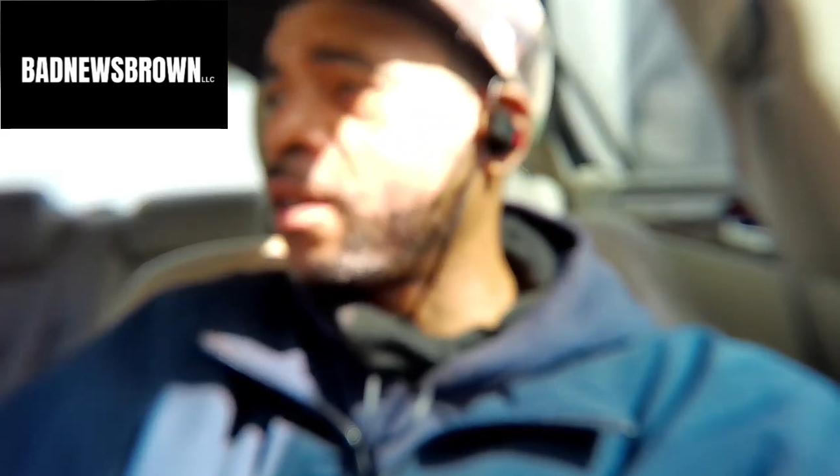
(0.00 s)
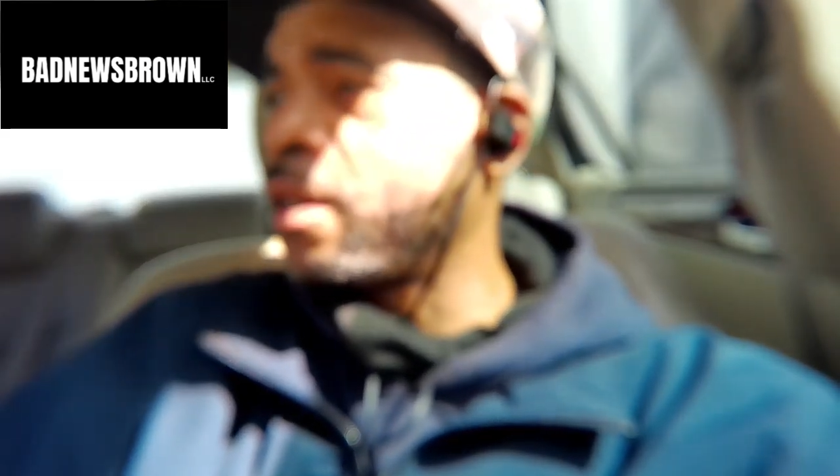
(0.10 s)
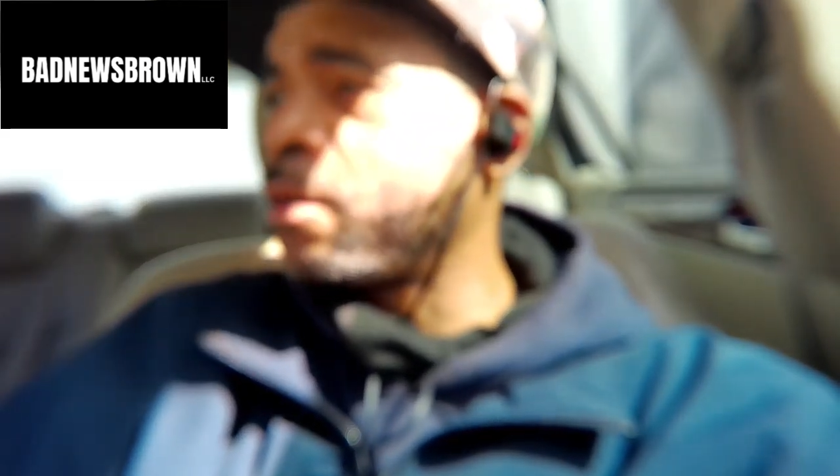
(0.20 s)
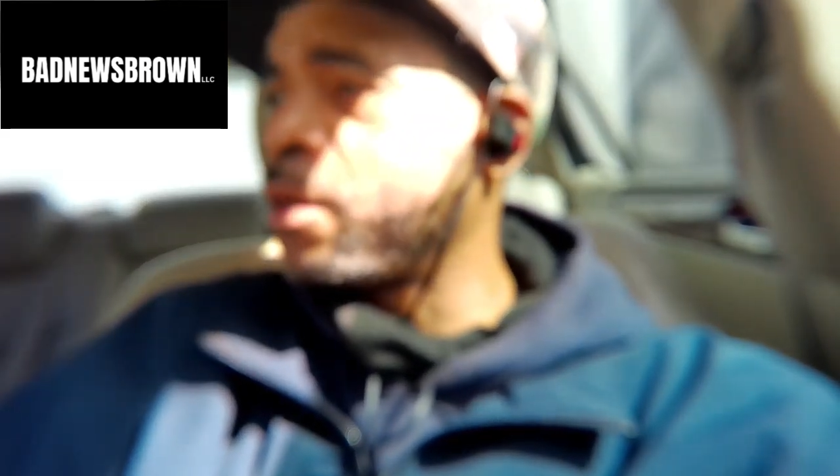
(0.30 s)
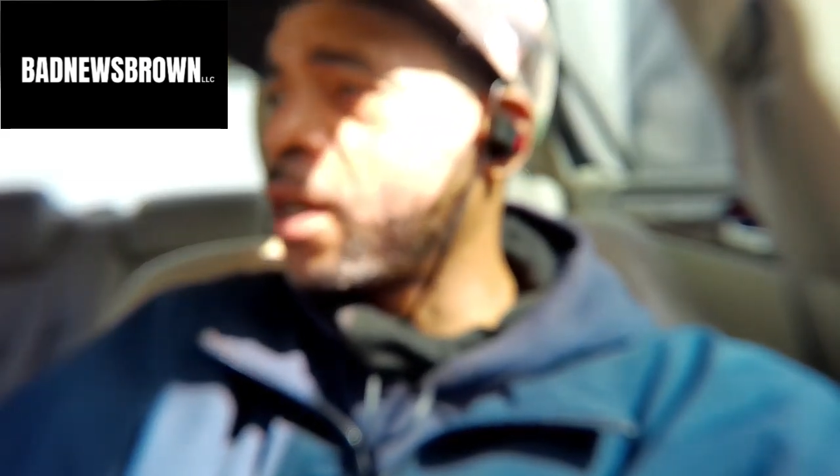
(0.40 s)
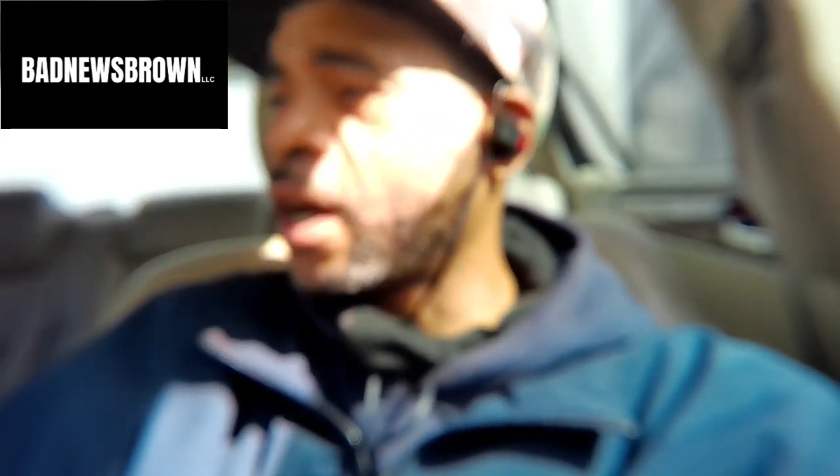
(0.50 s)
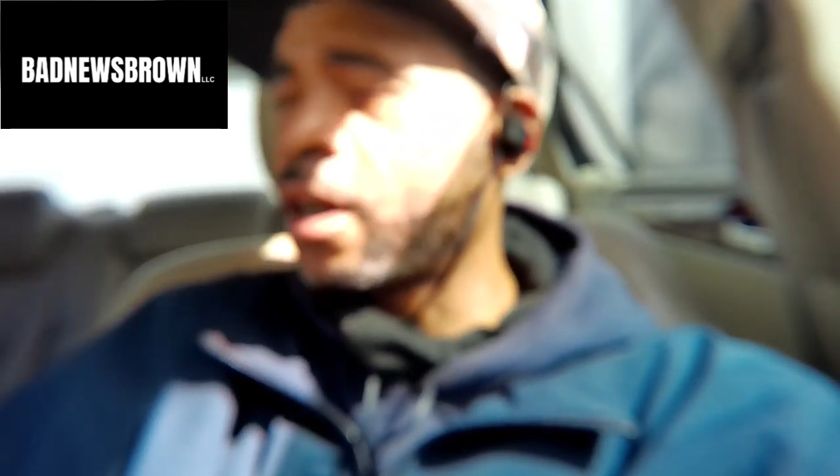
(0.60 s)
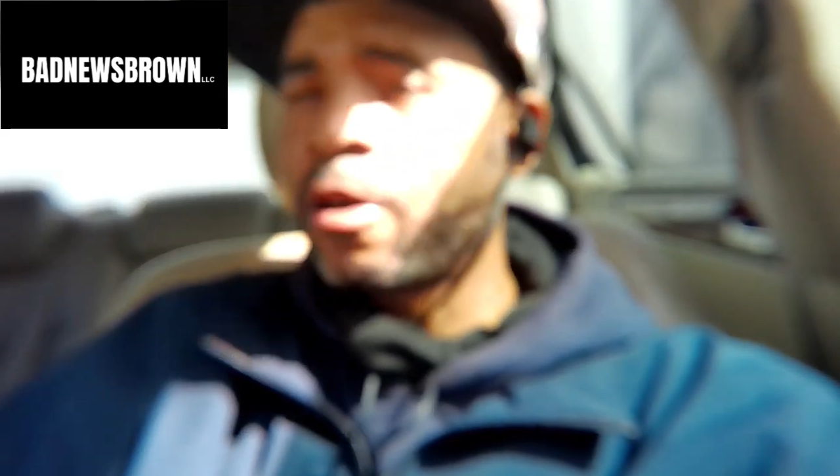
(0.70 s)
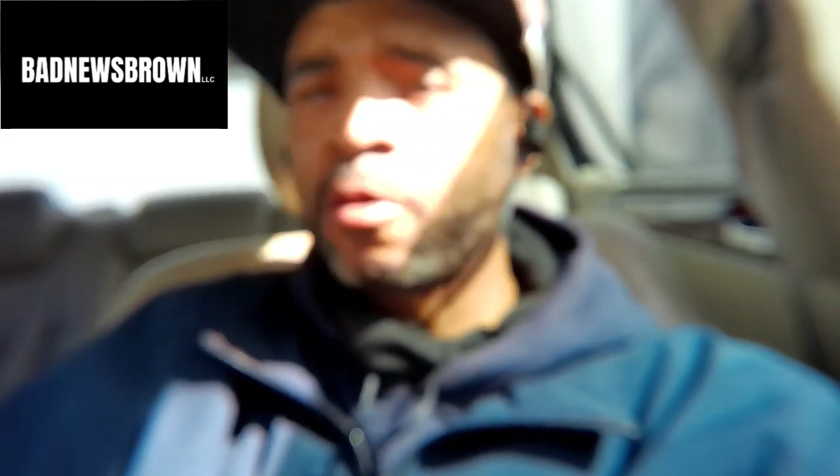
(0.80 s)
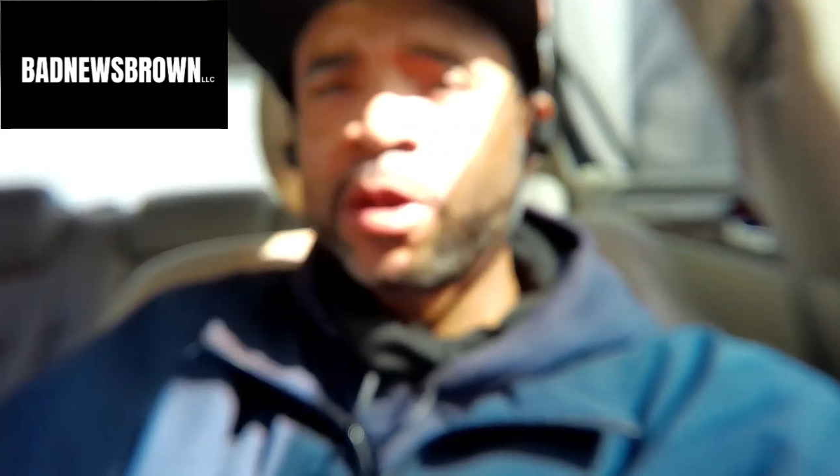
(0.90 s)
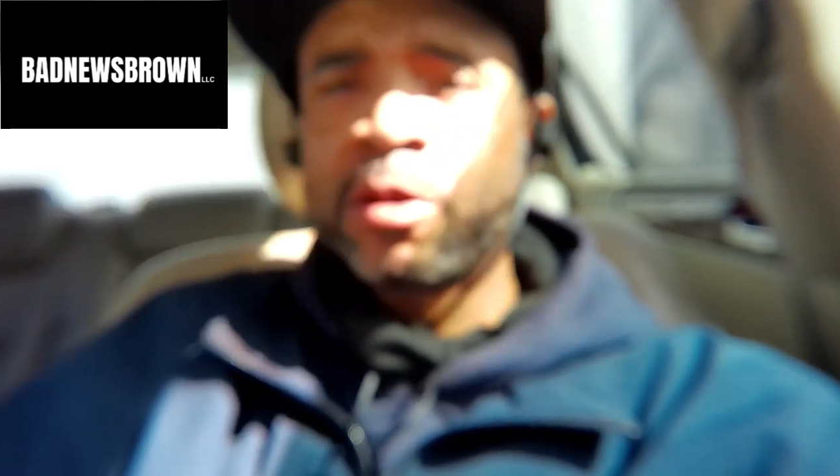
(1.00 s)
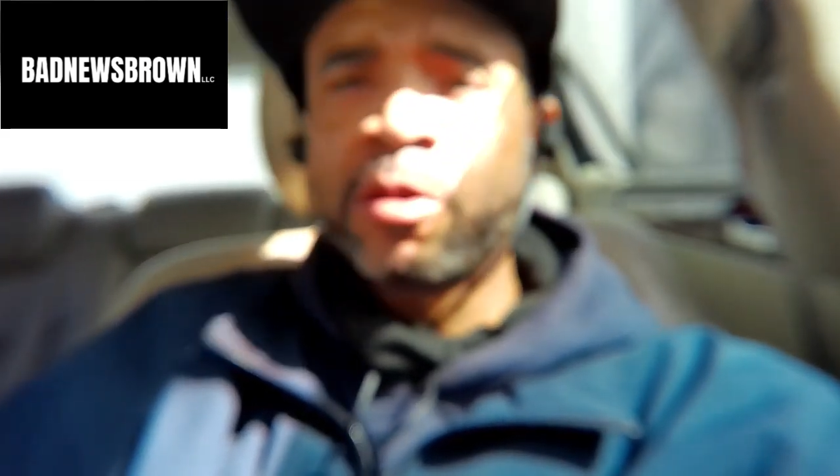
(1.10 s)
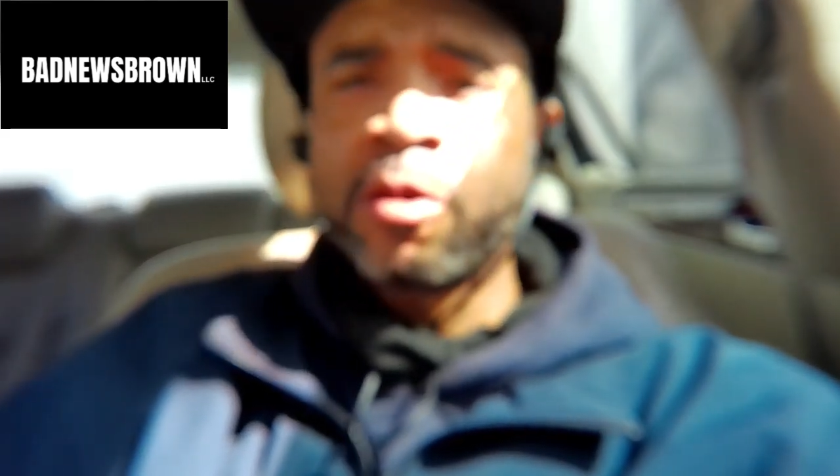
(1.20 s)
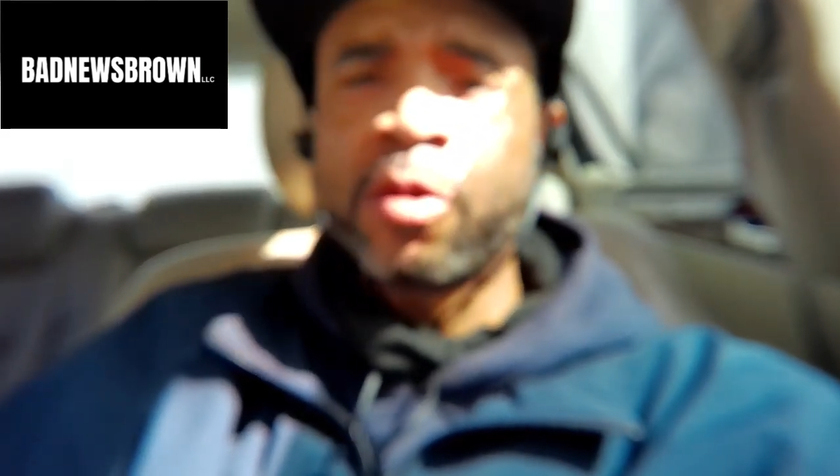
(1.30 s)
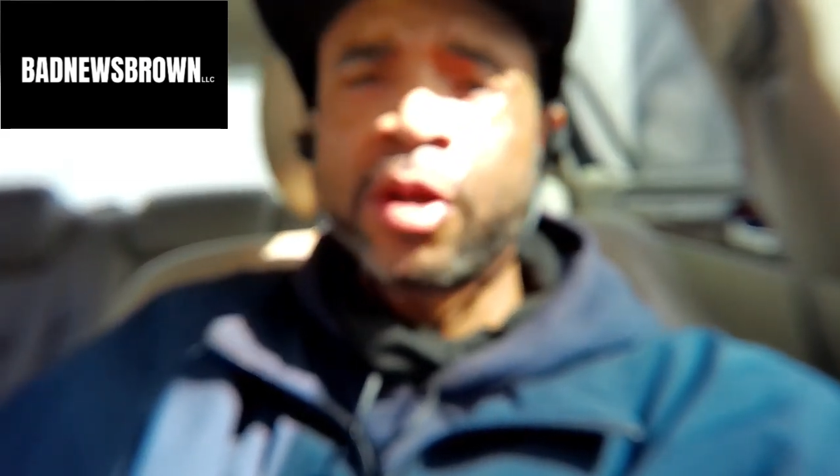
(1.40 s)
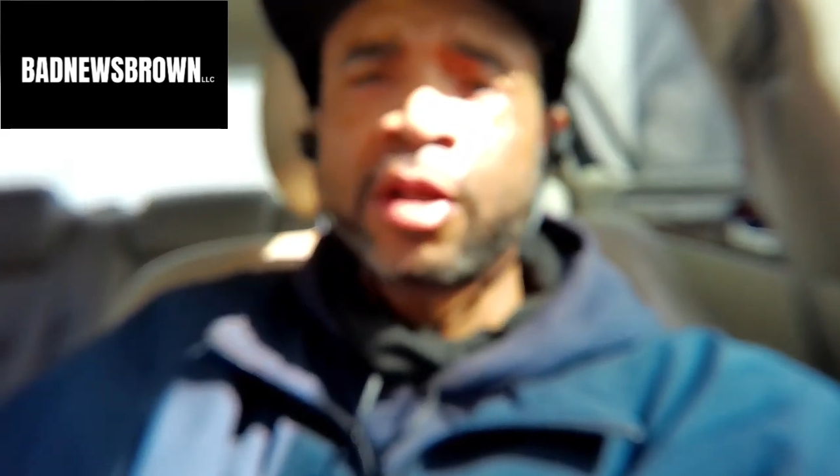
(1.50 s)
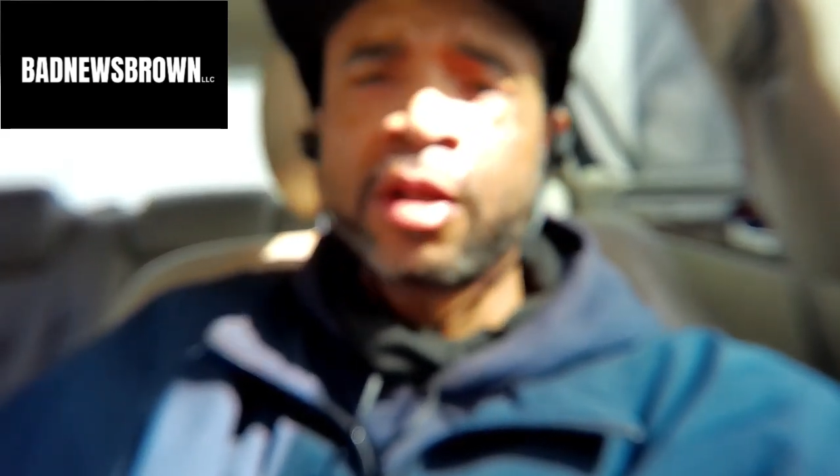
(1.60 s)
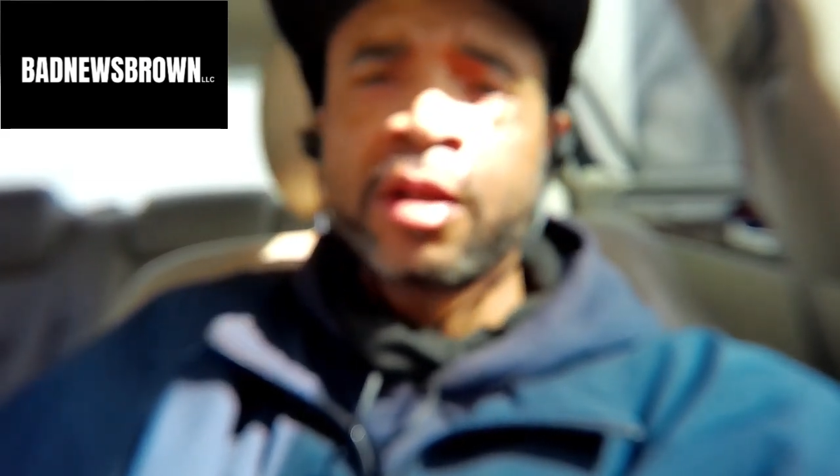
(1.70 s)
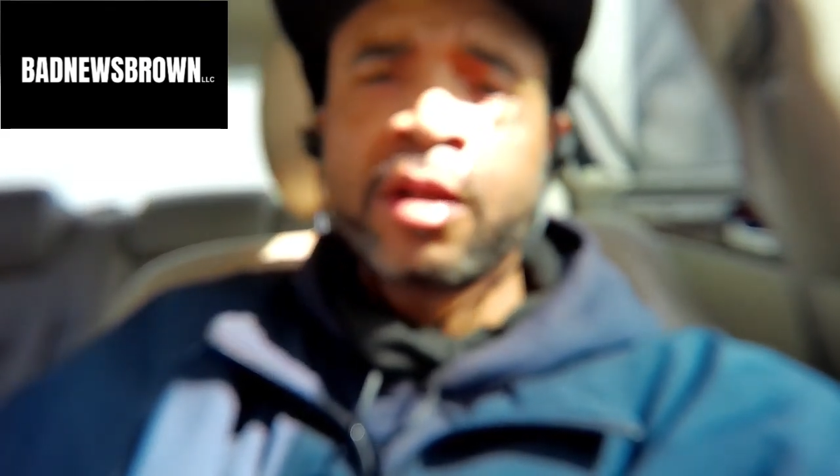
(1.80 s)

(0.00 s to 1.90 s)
You, you gotta know where you're going